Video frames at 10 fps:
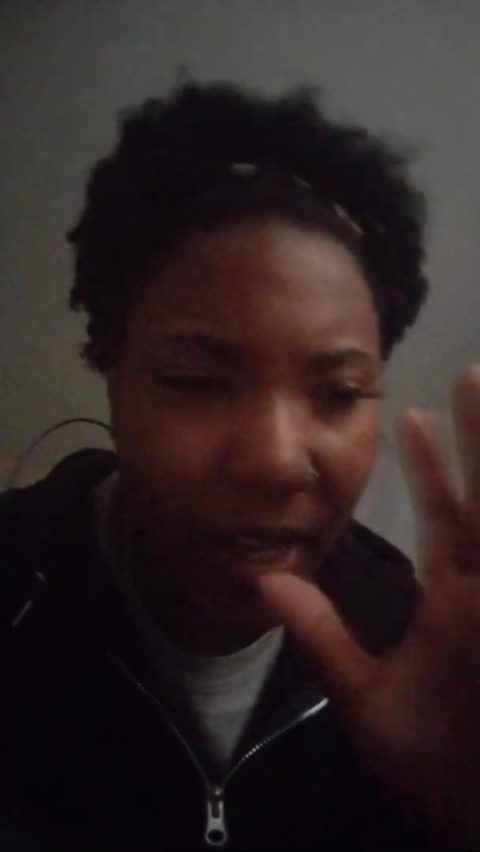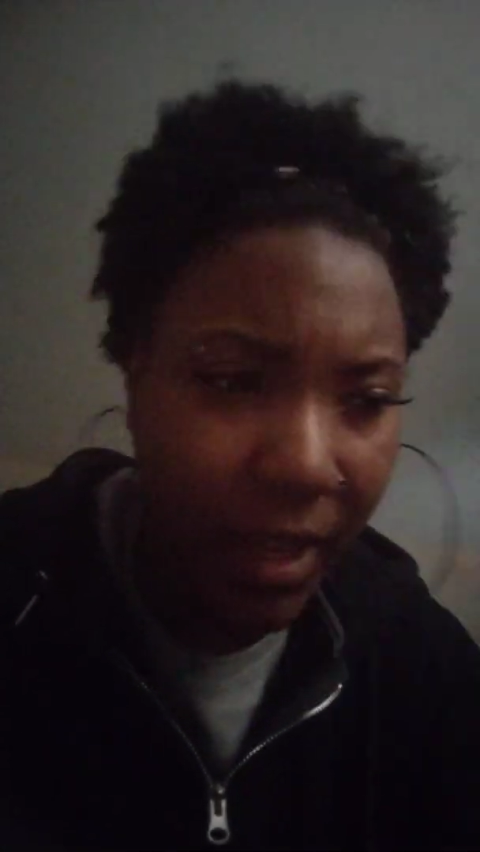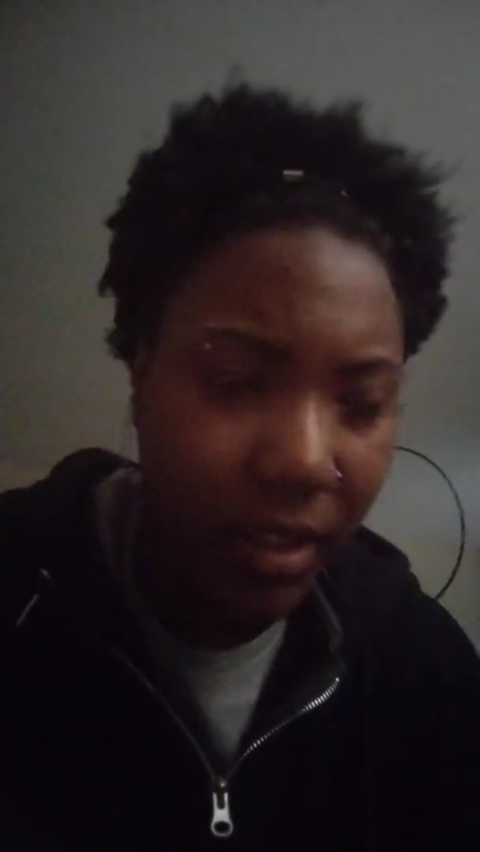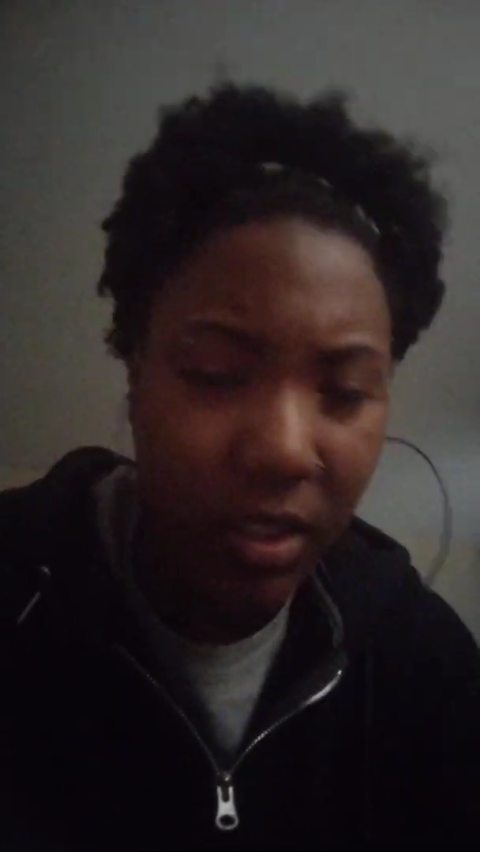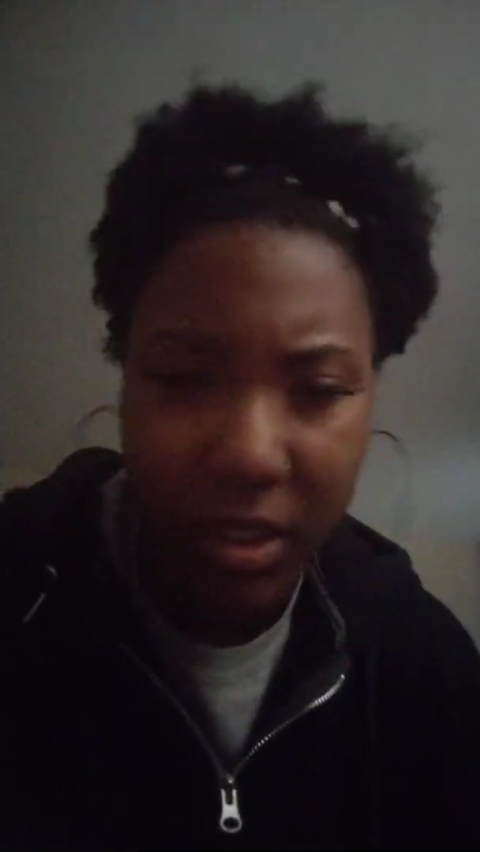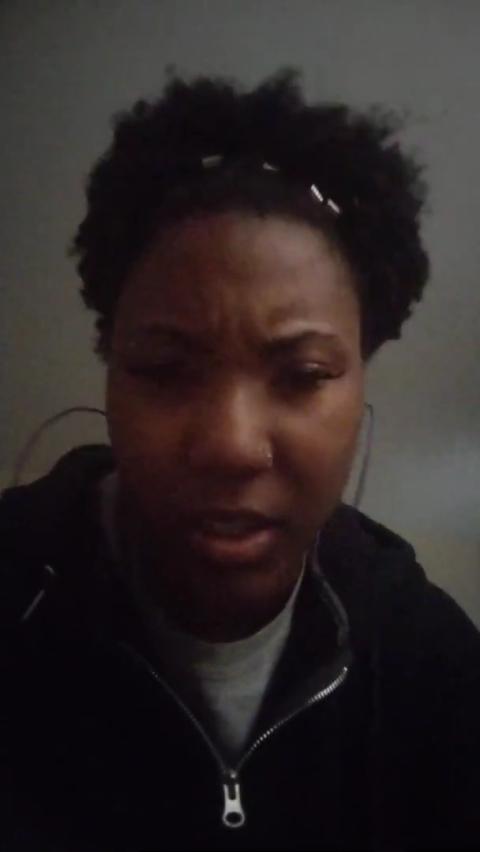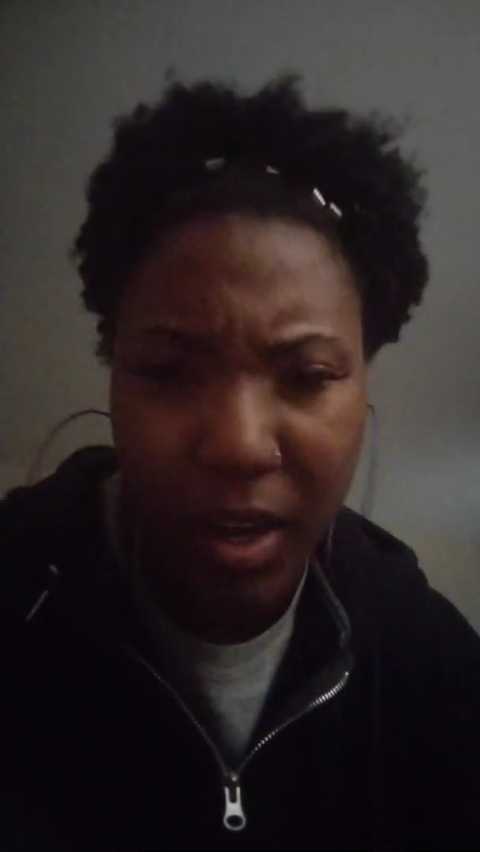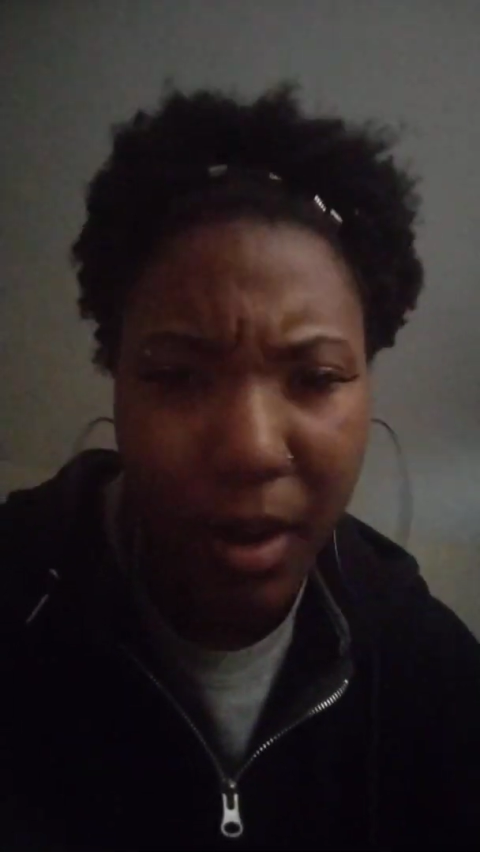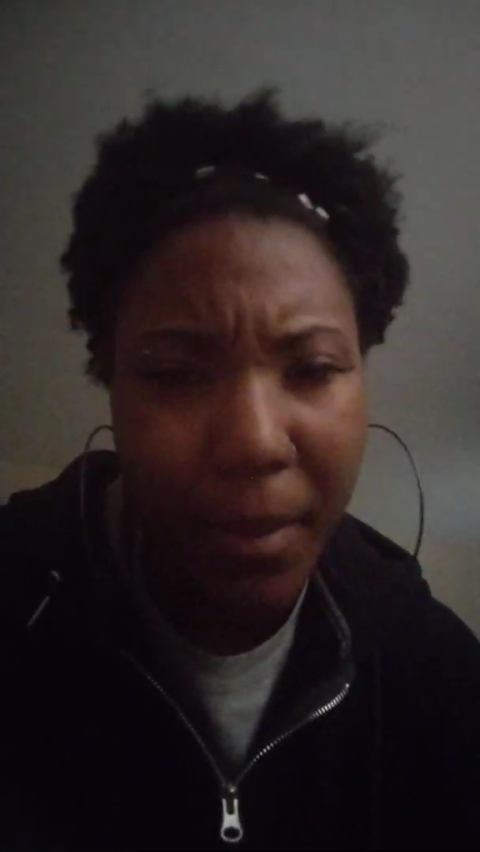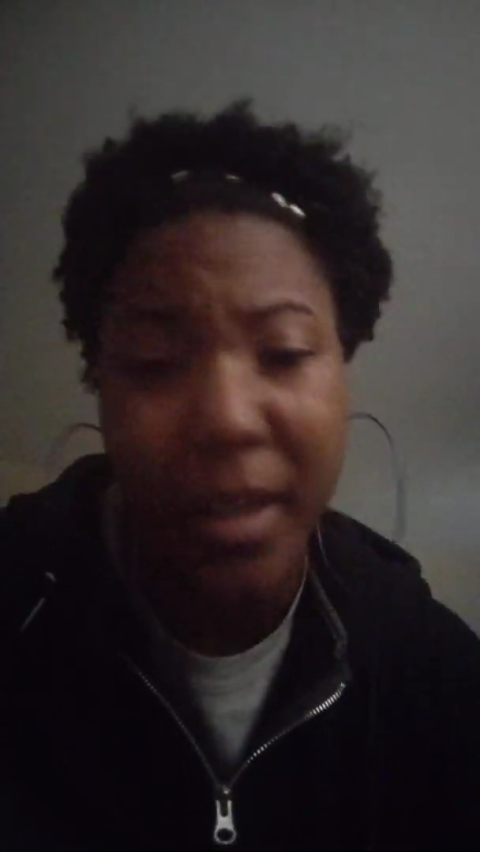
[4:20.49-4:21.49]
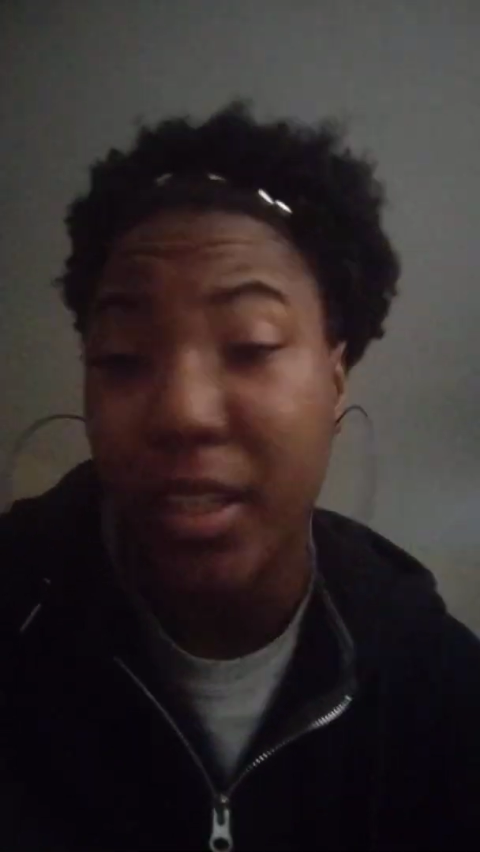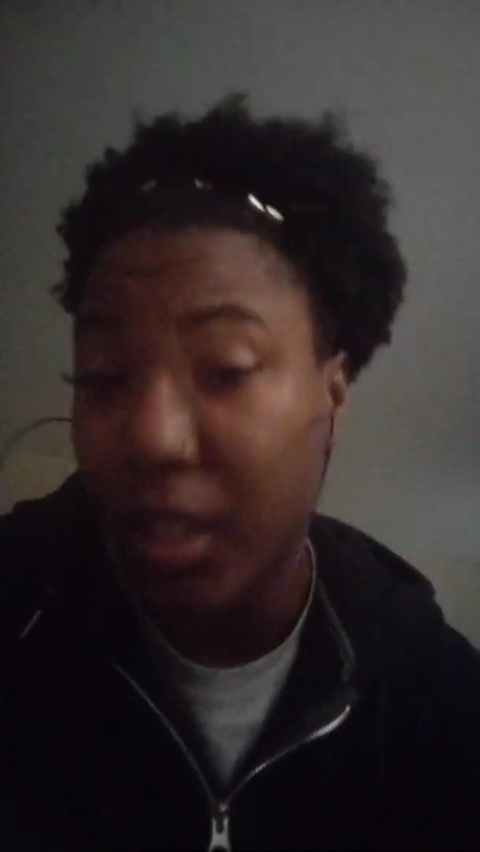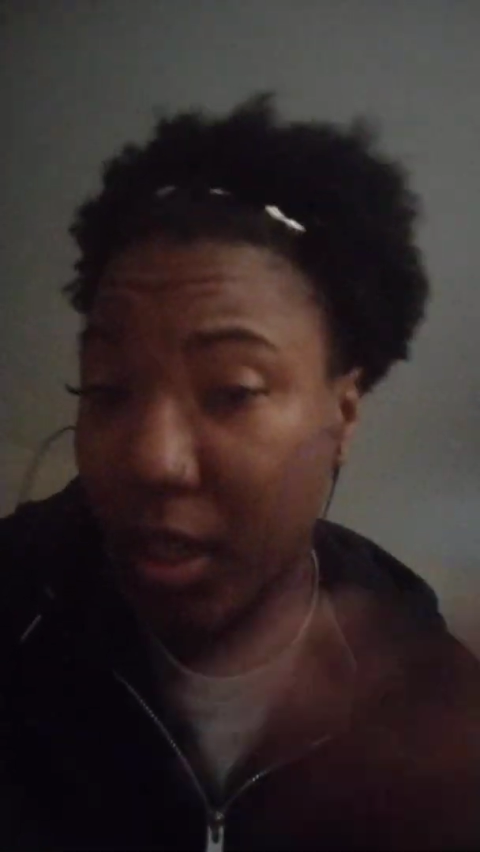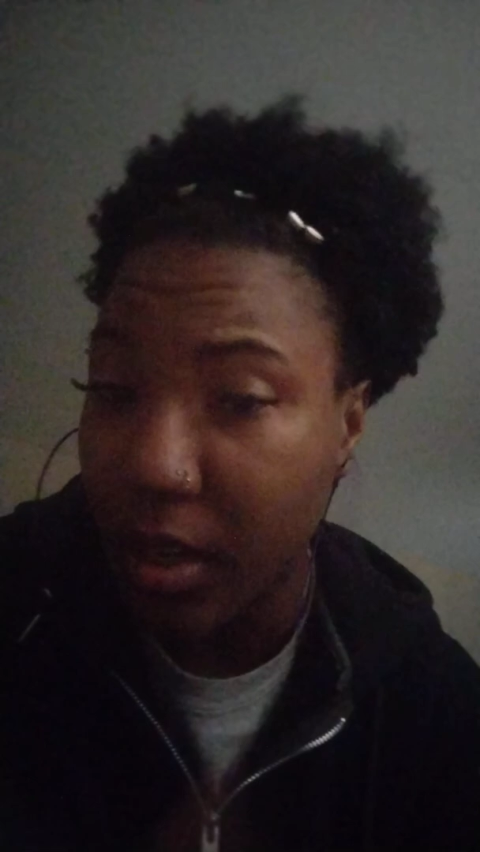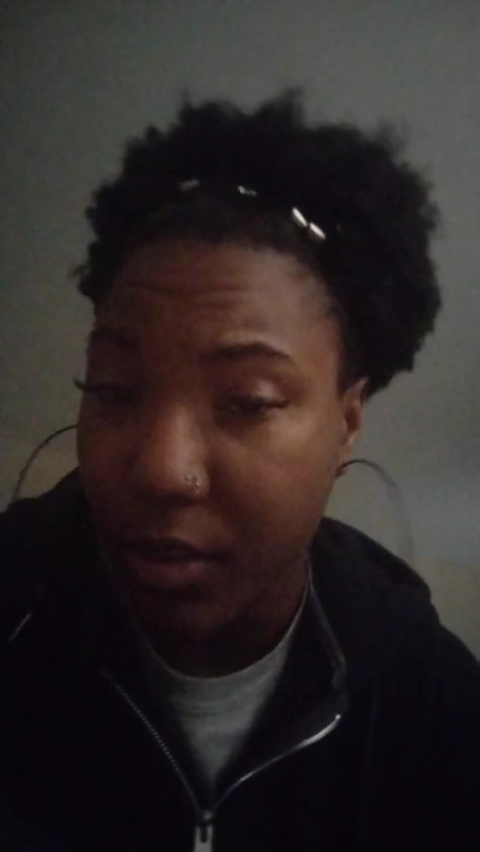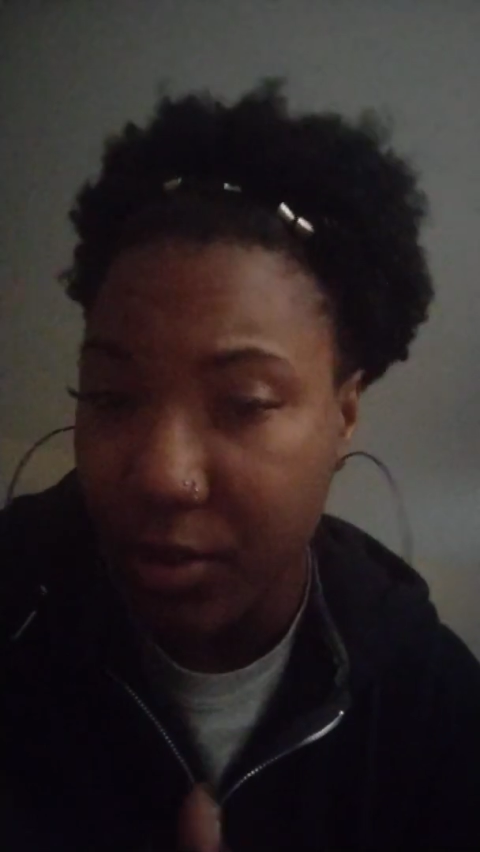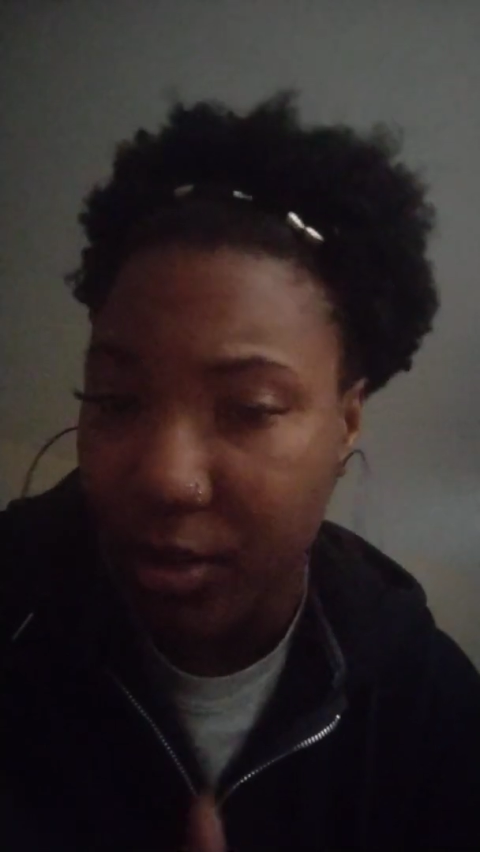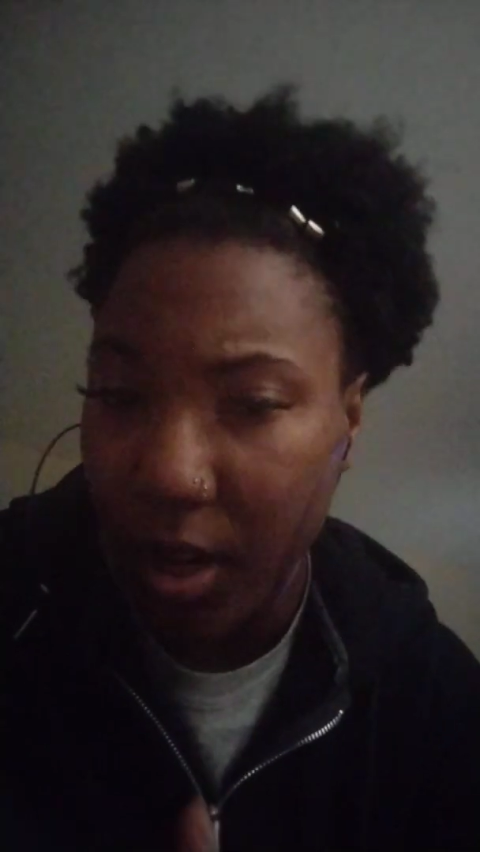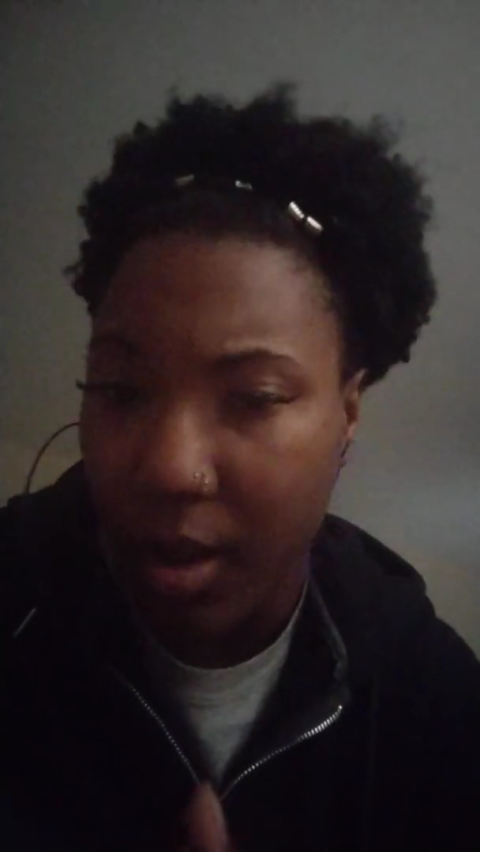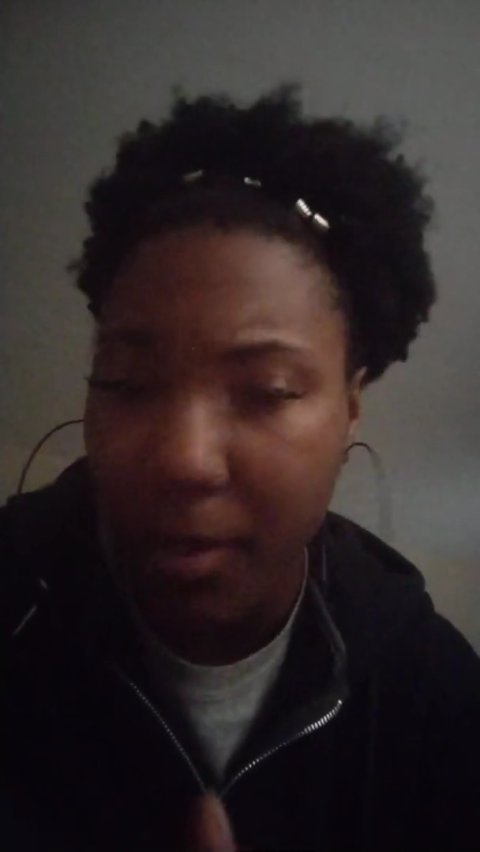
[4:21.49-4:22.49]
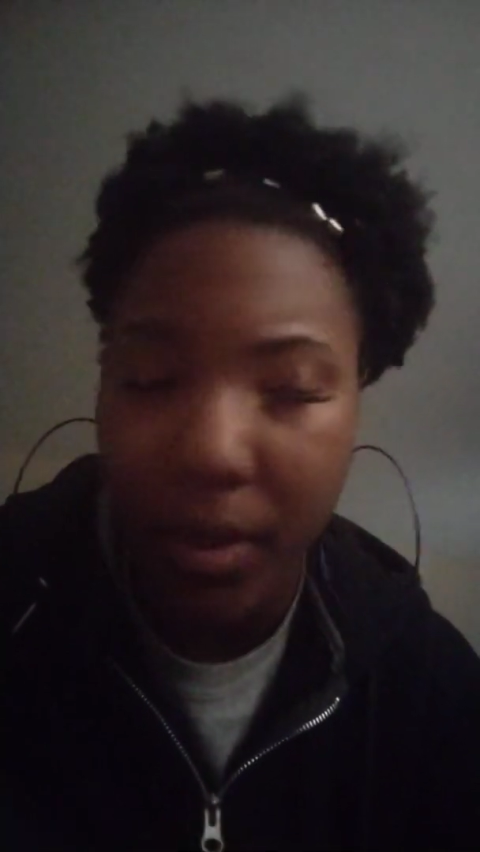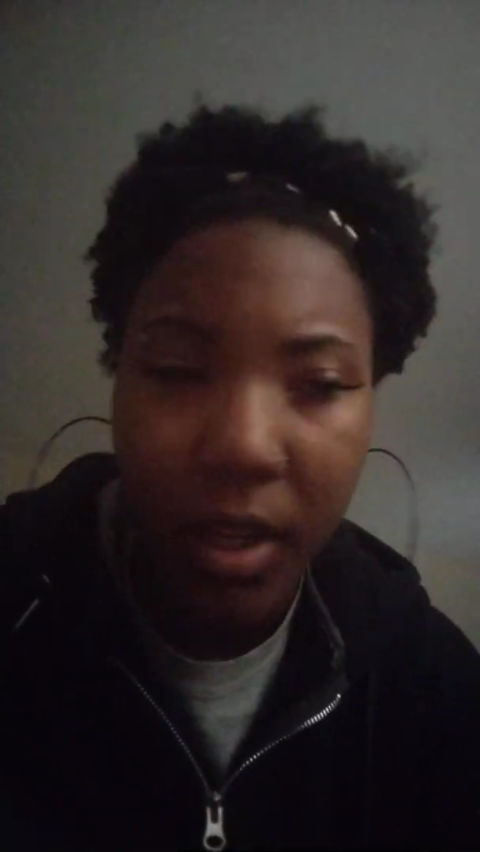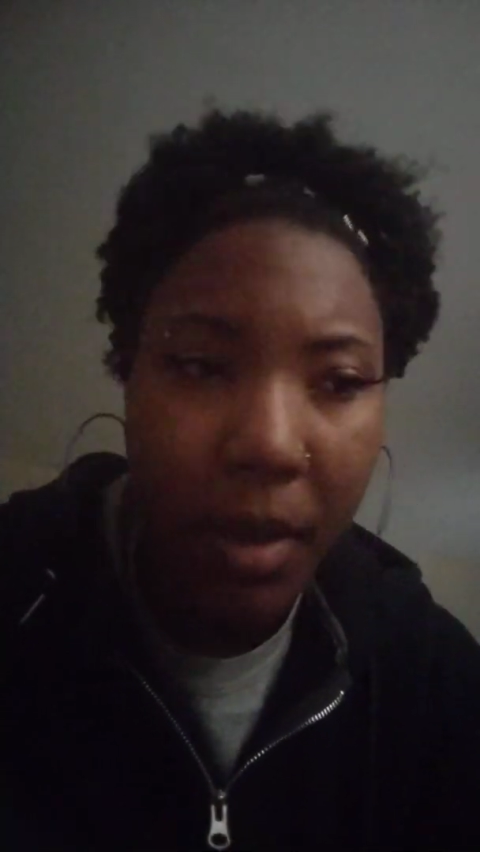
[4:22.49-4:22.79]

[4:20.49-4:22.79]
I got this job. I need another job,